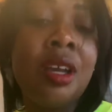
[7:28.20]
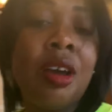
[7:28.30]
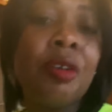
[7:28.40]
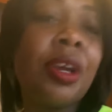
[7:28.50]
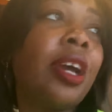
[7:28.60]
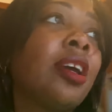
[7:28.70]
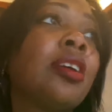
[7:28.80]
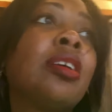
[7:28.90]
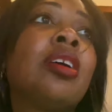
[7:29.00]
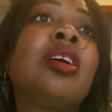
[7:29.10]
Okay.
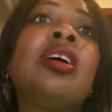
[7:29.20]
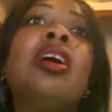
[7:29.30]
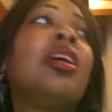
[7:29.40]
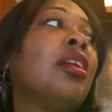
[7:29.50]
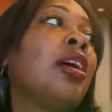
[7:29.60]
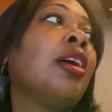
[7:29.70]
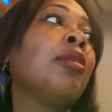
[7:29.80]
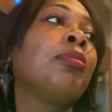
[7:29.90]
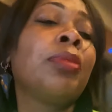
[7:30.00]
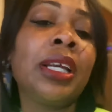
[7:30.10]

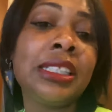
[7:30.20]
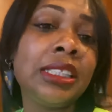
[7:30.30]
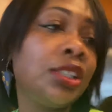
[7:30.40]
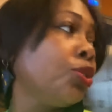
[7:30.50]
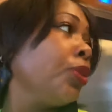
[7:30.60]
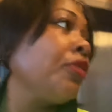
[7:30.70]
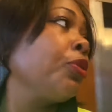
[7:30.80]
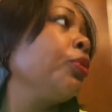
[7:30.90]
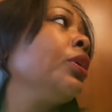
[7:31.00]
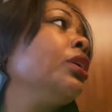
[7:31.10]
Blessings to
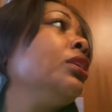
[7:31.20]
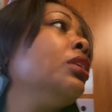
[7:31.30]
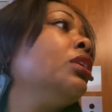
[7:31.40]
everyone.